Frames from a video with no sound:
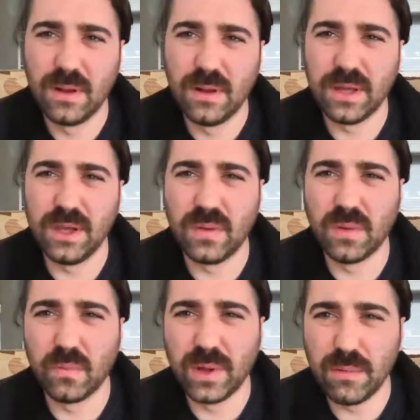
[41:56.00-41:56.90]
Like you
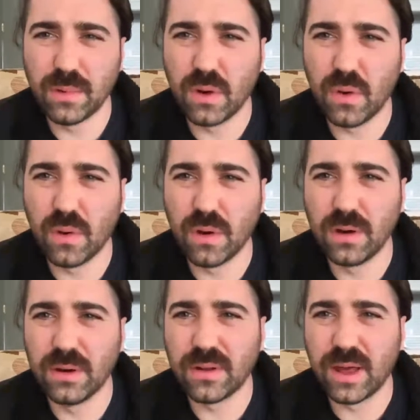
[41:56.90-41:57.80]
can
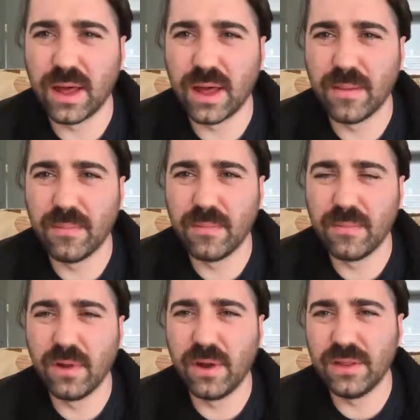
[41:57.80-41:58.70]
re-record
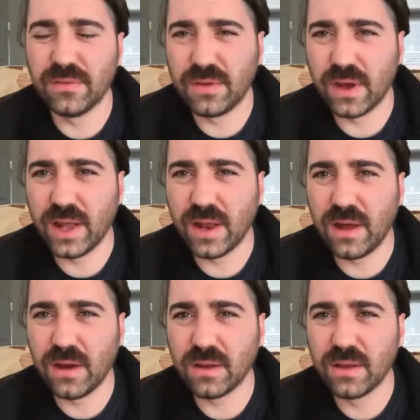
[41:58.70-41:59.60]
lines of
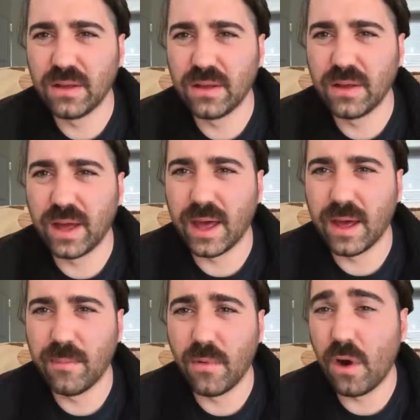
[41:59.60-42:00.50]
dialogue
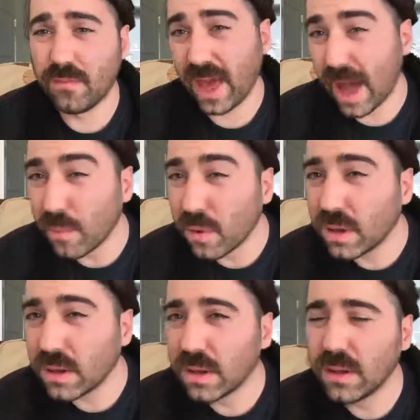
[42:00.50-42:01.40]
off
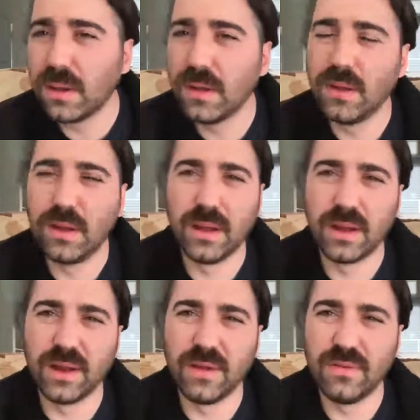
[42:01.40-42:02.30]
camera
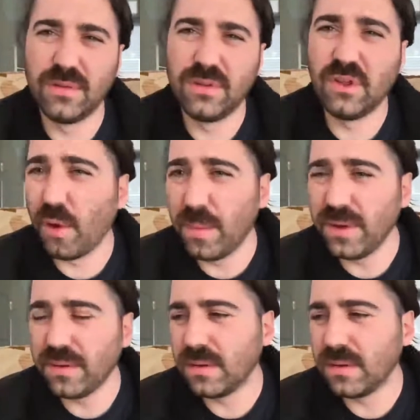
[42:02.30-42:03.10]
and kind of dub it.